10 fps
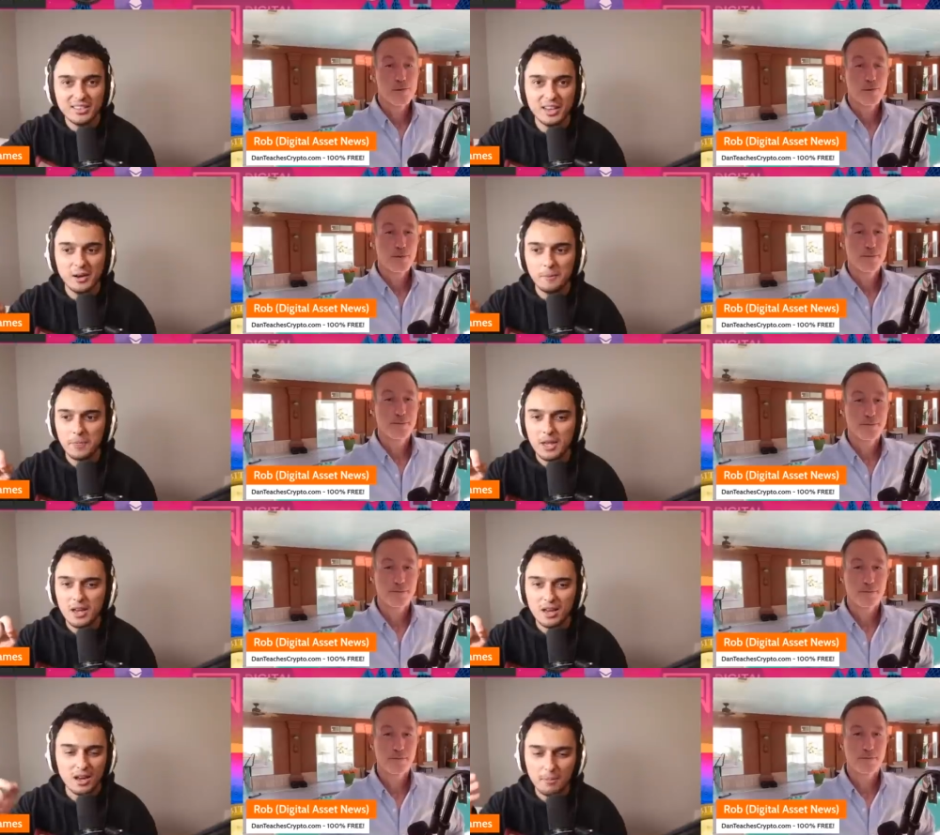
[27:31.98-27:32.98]
Speaker 1: there.
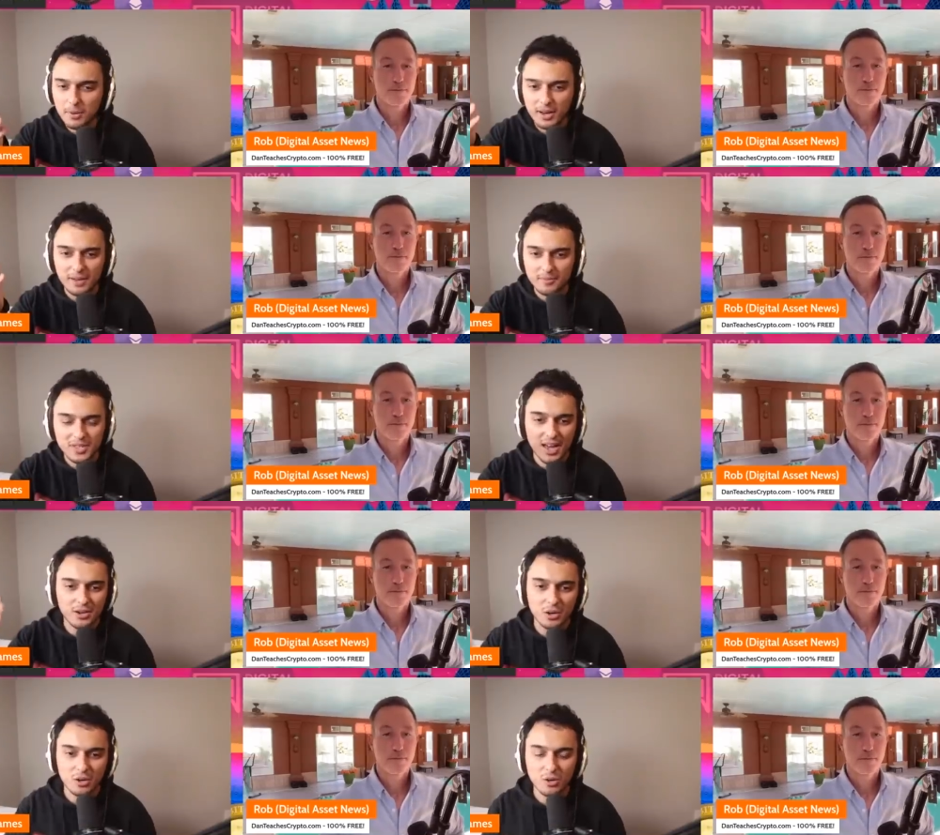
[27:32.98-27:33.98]
Uh, mm-hmm. But yeah,
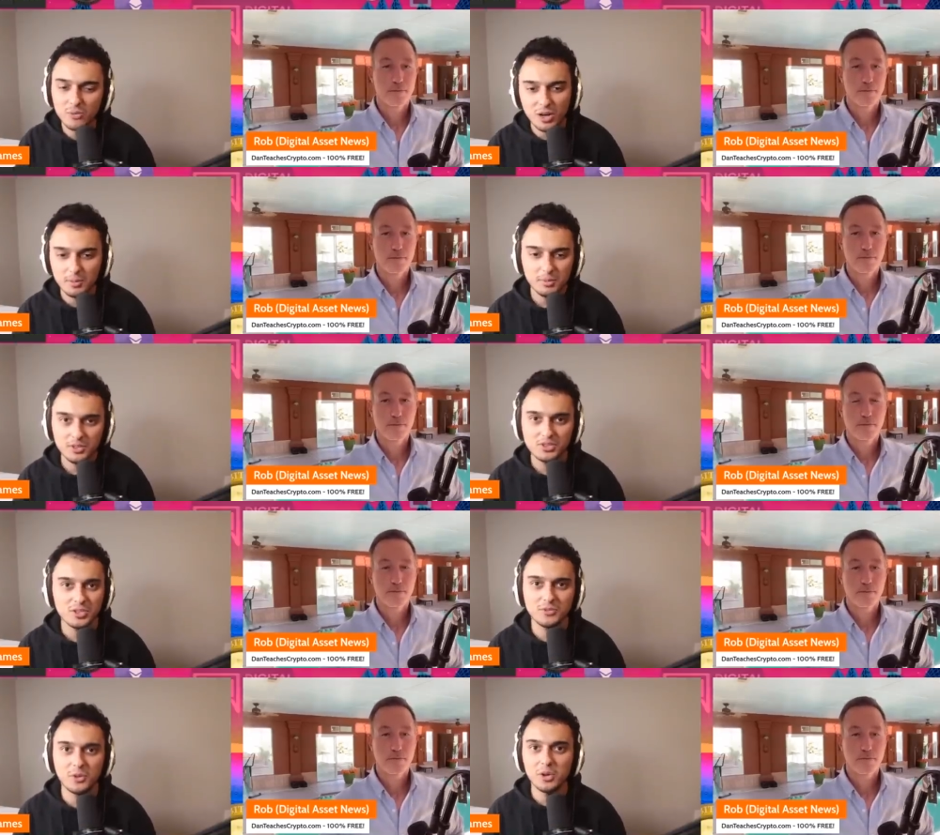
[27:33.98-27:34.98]
no, overall, people should
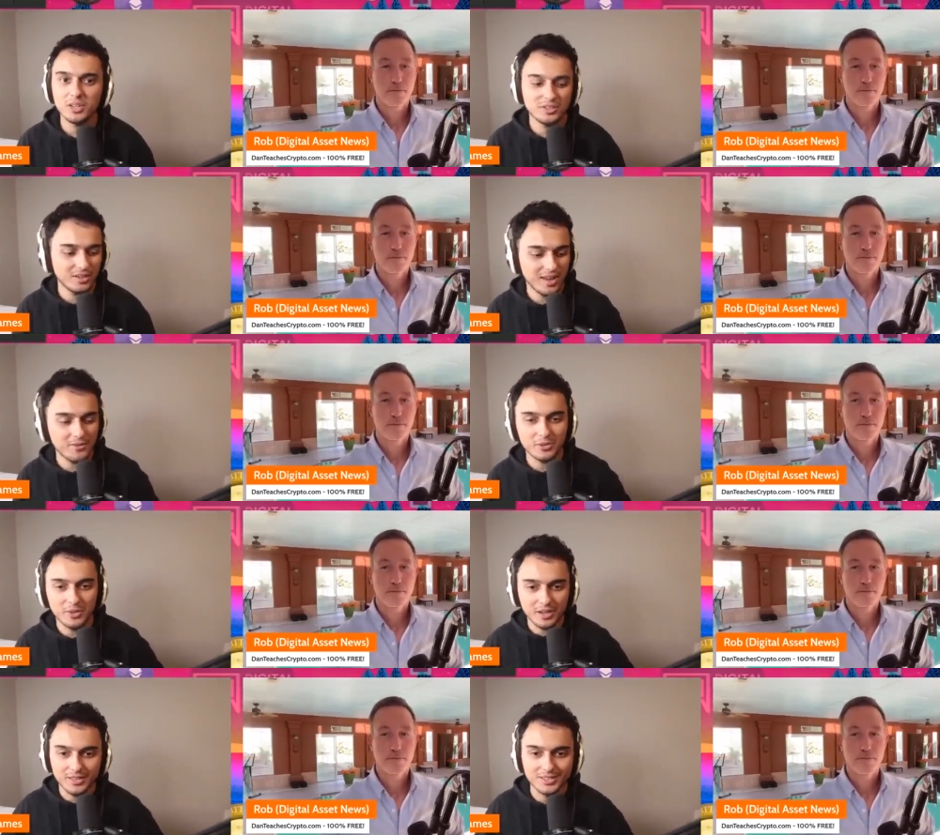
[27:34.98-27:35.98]
just focus on having
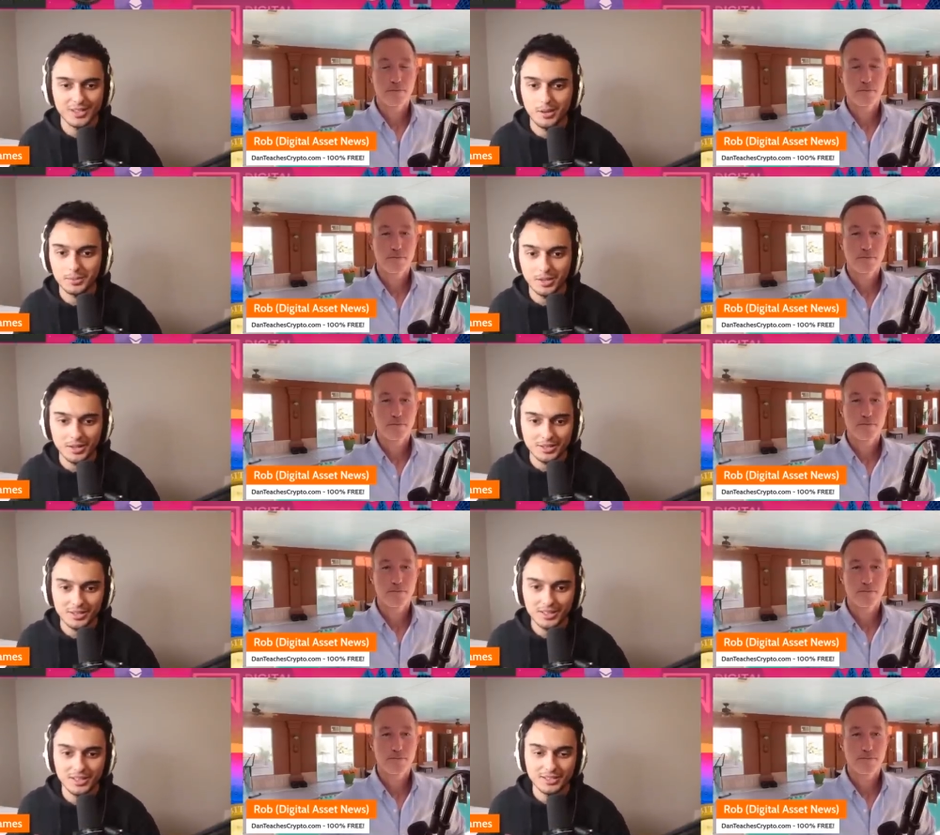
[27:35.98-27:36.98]
fun on these games,
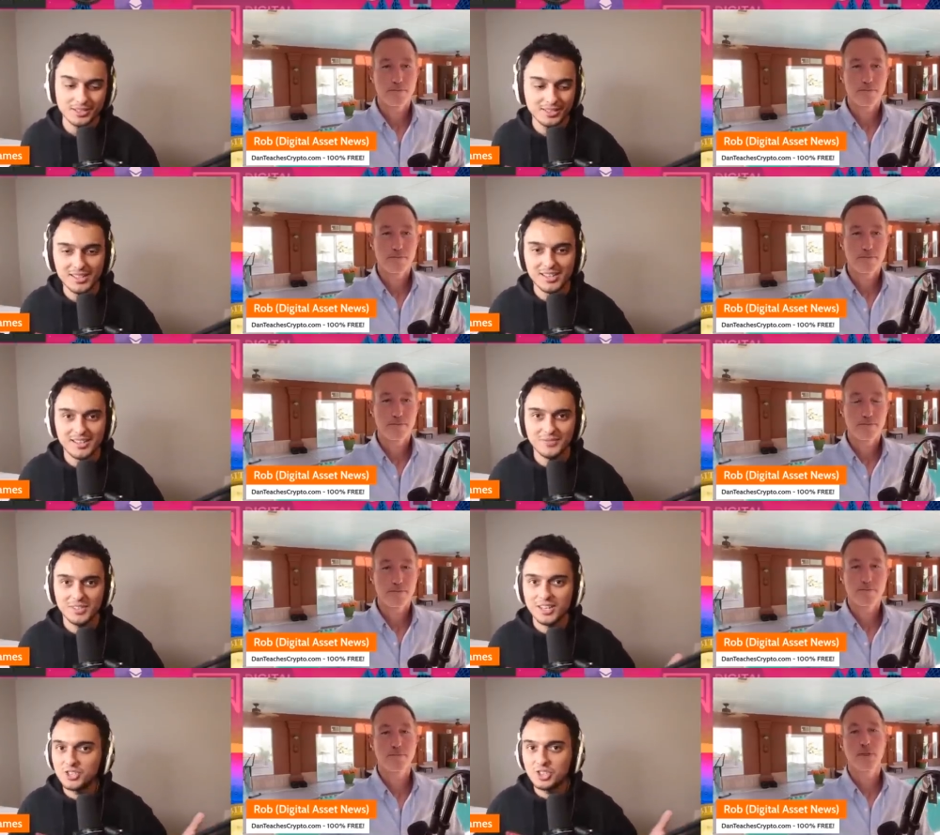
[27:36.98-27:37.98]
honestly, because
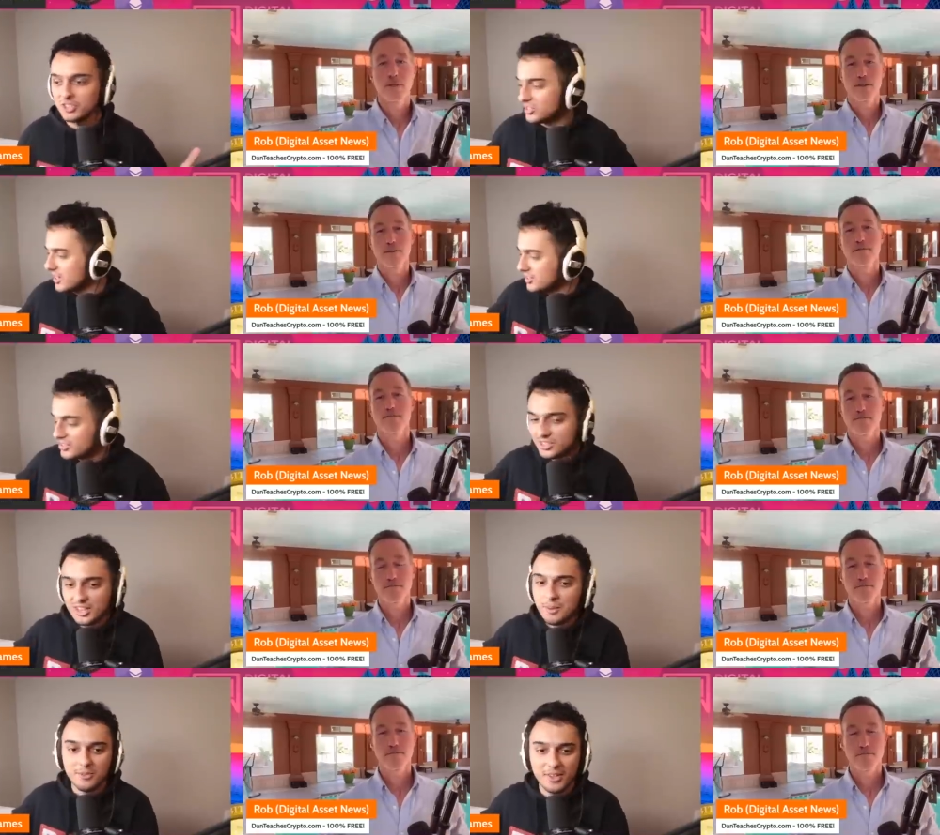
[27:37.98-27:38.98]
it's just it's the
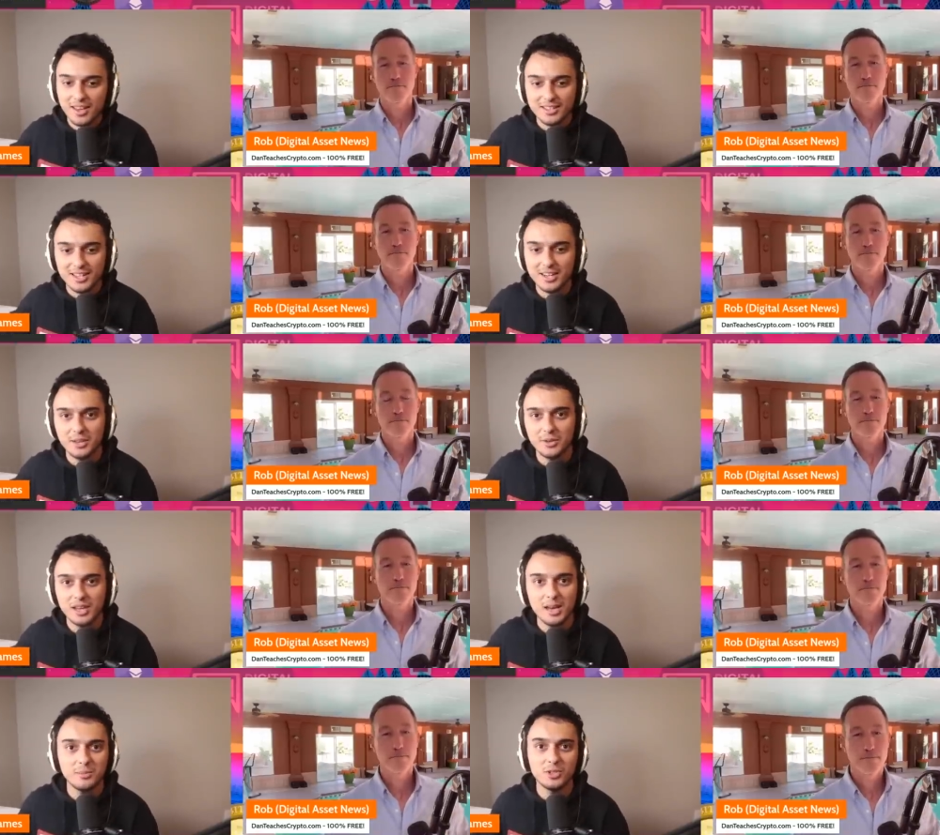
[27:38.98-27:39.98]
same thing as any other
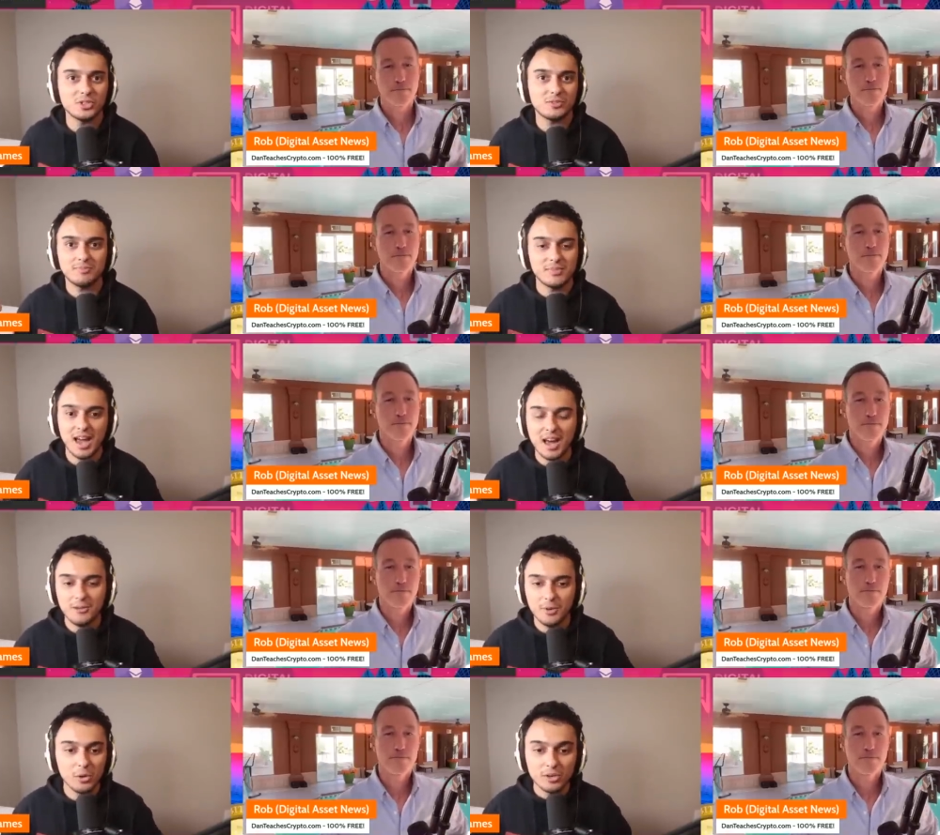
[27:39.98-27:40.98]
game. You just
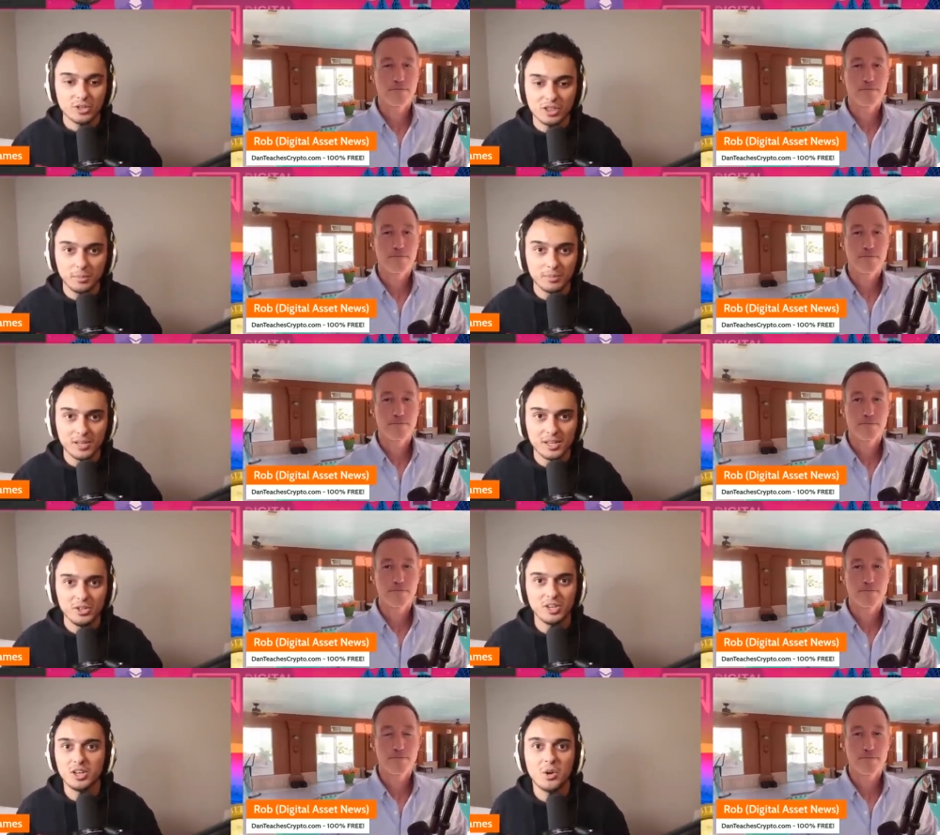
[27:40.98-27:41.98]
have ownership.
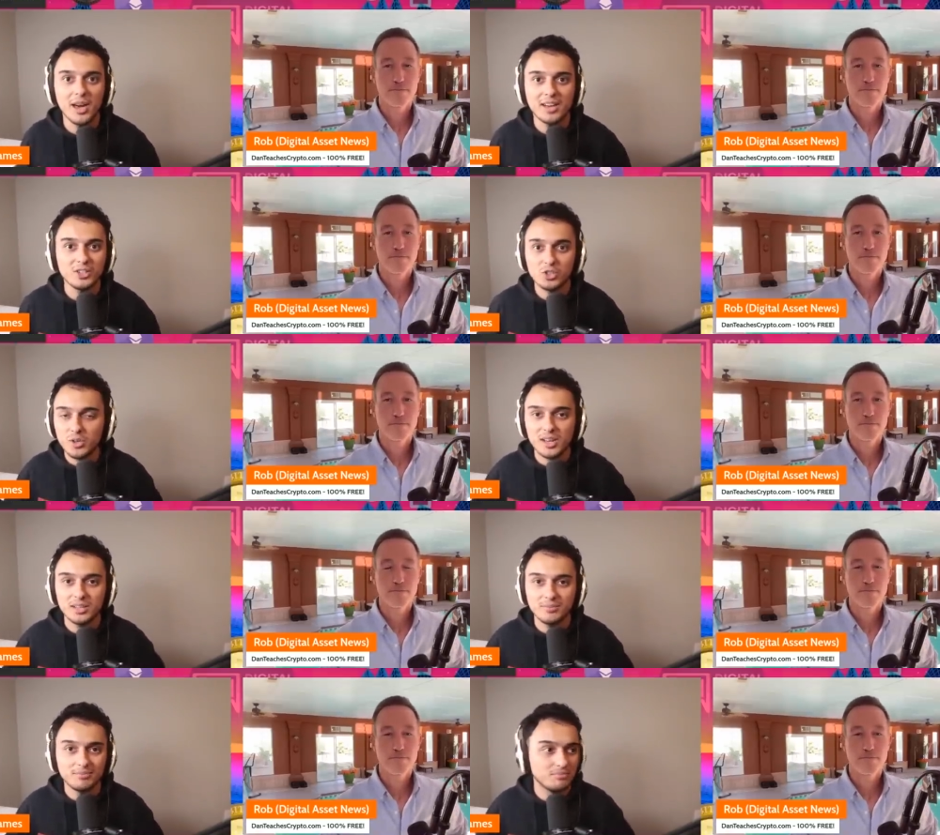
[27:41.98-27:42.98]
You can go ahead and trade.